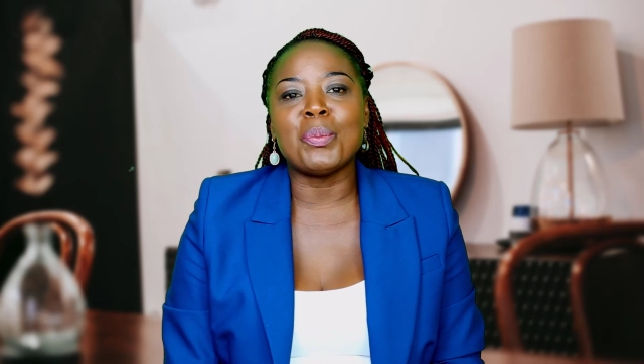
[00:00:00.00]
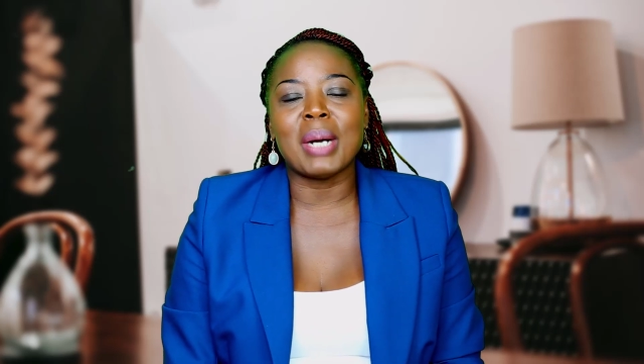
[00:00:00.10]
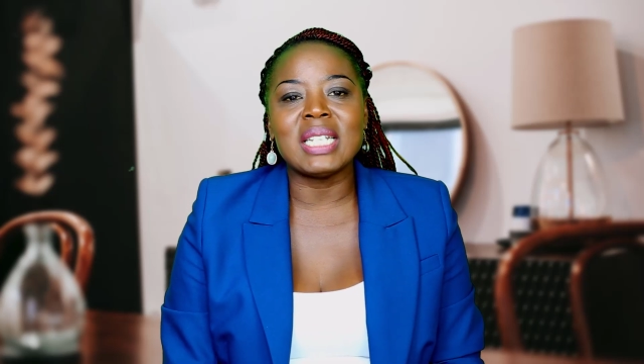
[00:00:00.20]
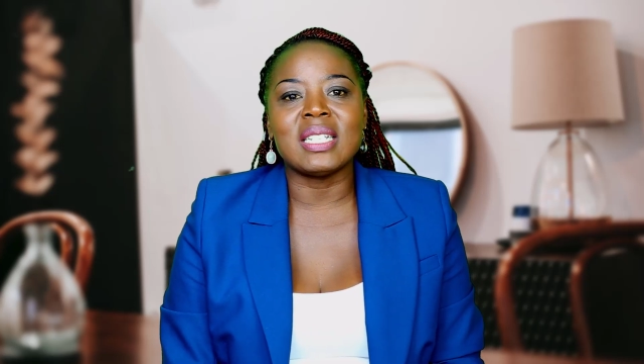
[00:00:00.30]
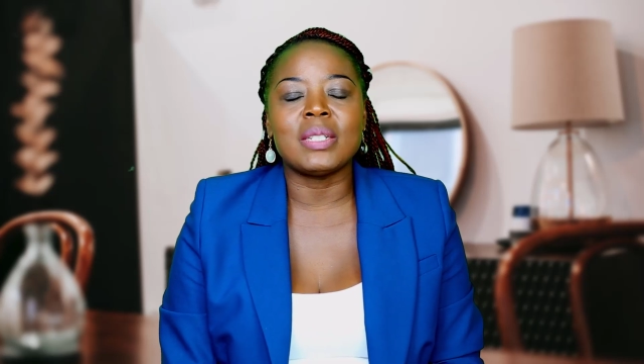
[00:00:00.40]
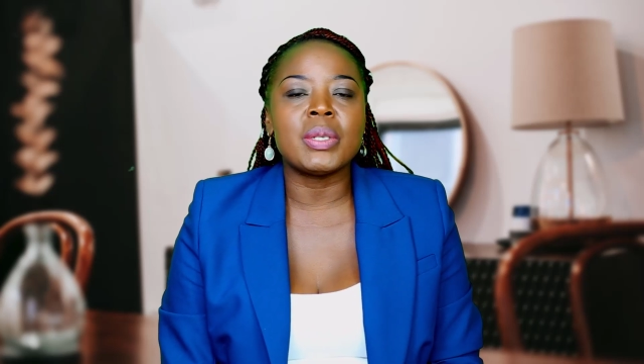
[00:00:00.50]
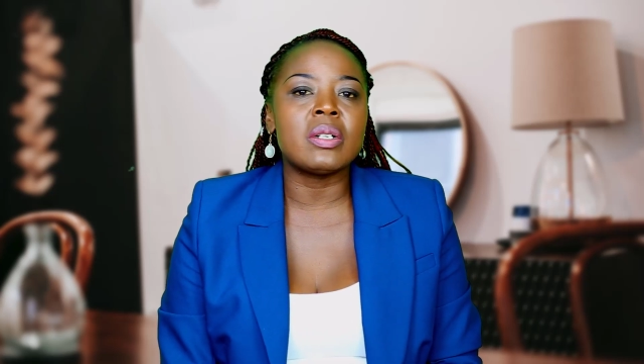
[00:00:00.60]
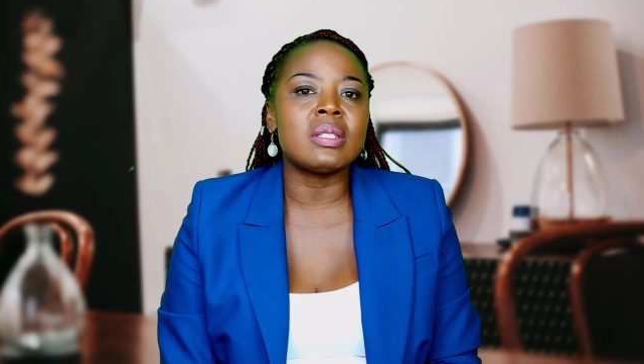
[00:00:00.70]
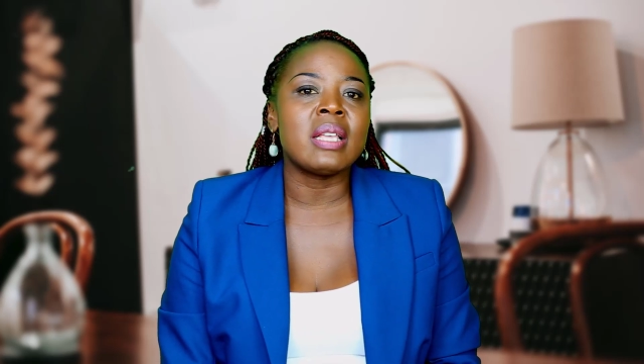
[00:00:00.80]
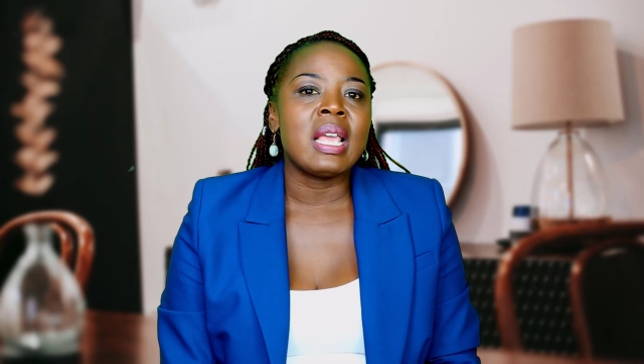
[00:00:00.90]
budget,
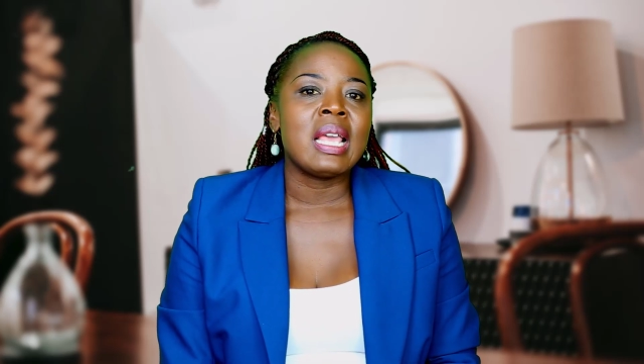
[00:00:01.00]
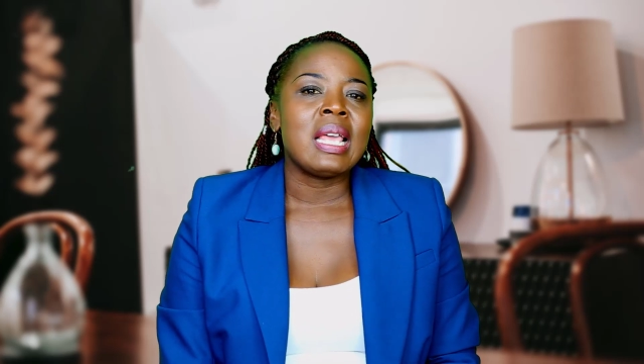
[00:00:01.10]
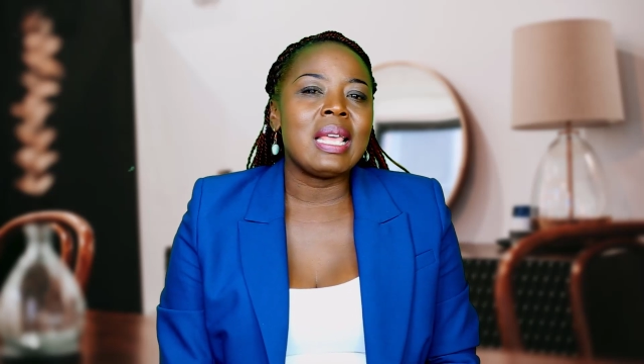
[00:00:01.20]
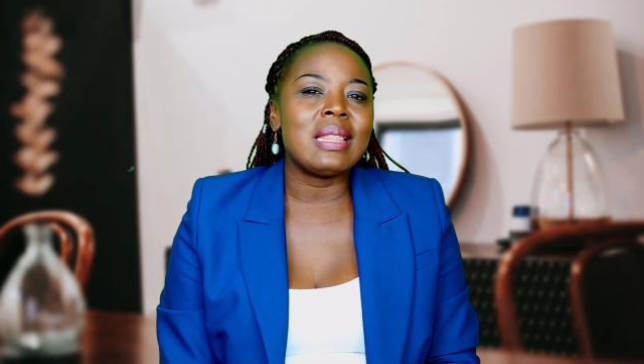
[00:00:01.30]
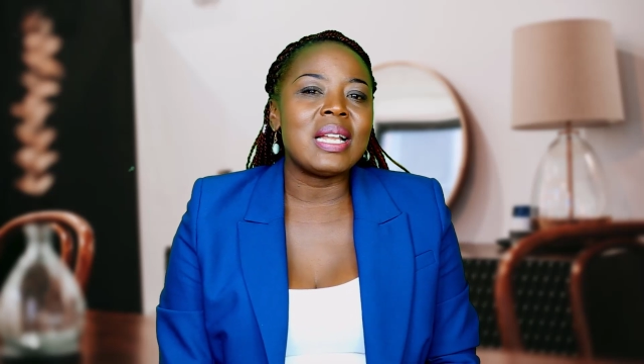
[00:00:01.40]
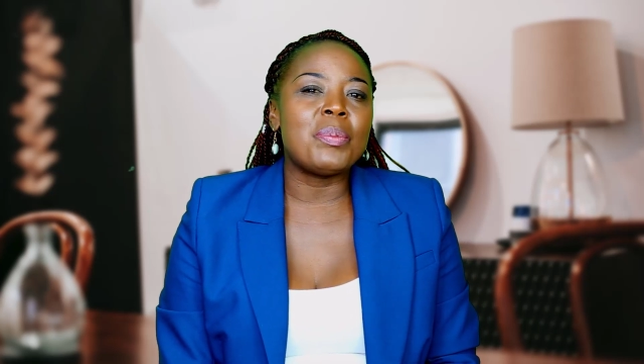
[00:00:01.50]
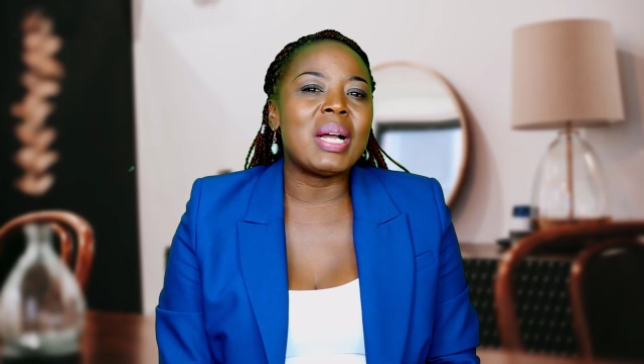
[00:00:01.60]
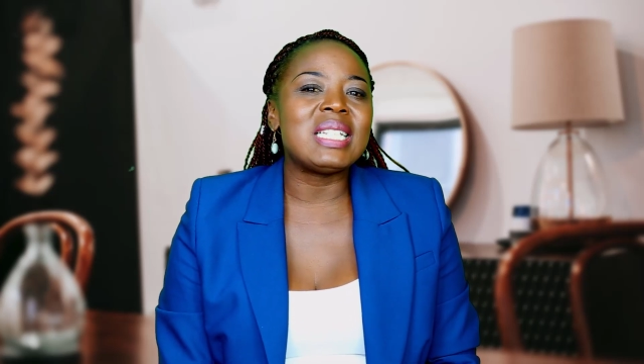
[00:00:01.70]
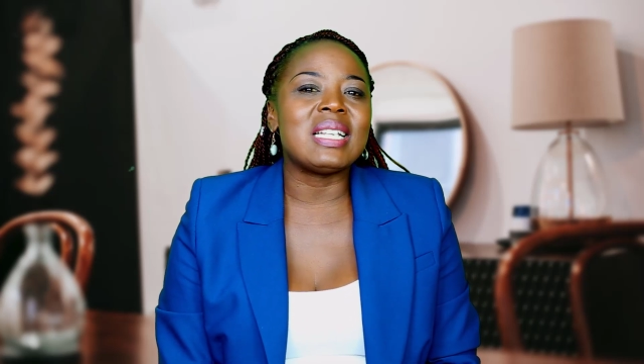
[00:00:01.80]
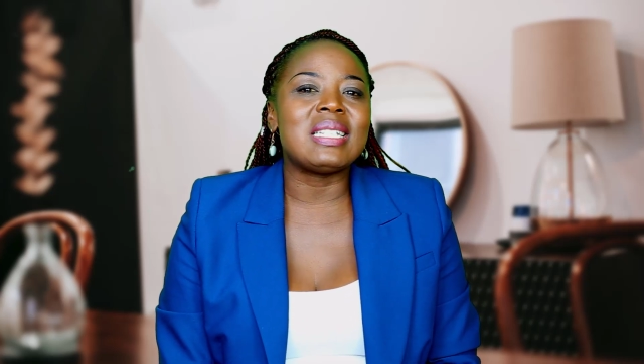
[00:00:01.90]
because in that
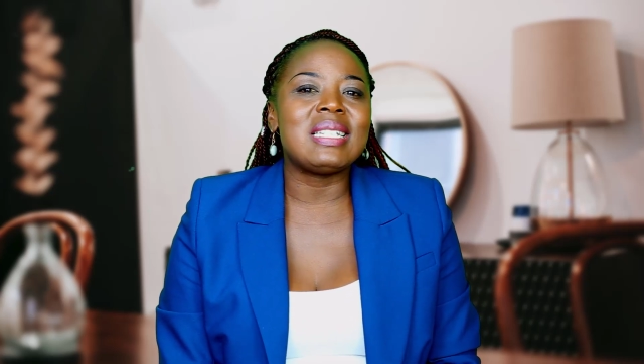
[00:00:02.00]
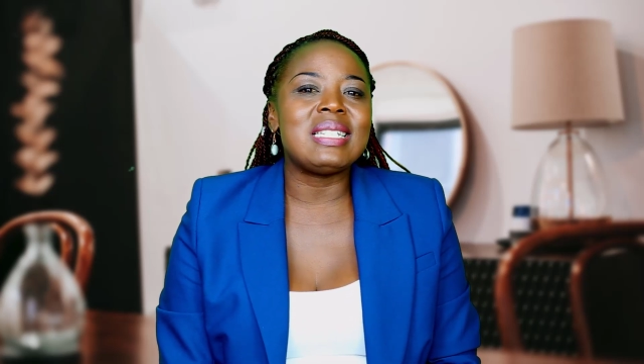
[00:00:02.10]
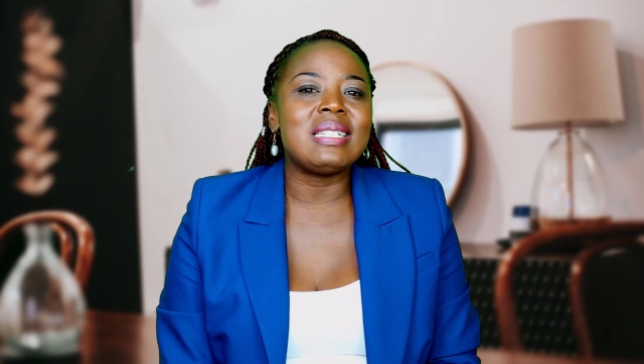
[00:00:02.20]
budget,